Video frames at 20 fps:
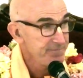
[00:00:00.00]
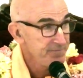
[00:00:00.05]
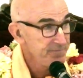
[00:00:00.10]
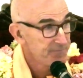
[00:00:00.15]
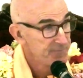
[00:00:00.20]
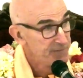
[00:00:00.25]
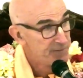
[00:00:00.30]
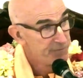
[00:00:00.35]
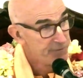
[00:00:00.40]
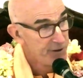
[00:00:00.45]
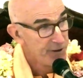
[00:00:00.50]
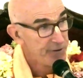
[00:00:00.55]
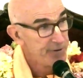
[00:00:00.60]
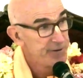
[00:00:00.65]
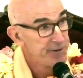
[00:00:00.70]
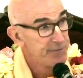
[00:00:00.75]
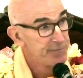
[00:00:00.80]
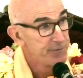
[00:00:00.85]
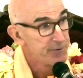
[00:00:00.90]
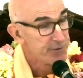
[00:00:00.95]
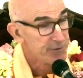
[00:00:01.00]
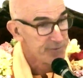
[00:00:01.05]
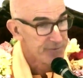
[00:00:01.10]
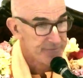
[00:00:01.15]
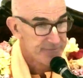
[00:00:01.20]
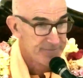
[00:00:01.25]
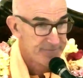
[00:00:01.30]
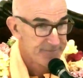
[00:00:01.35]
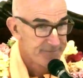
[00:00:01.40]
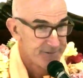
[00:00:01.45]
Very difficult
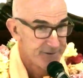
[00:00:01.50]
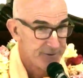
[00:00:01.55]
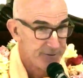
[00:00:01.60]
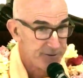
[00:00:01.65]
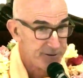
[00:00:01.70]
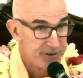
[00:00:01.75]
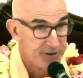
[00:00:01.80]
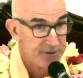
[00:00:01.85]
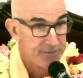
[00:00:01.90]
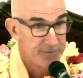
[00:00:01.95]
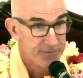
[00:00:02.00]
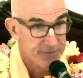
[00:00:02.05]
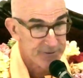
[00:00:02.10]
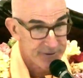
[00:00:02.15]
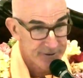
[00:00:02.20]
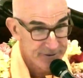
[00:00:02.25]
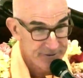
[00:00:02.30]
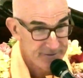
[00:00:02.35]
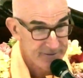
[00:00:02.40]
to achieve Krishna.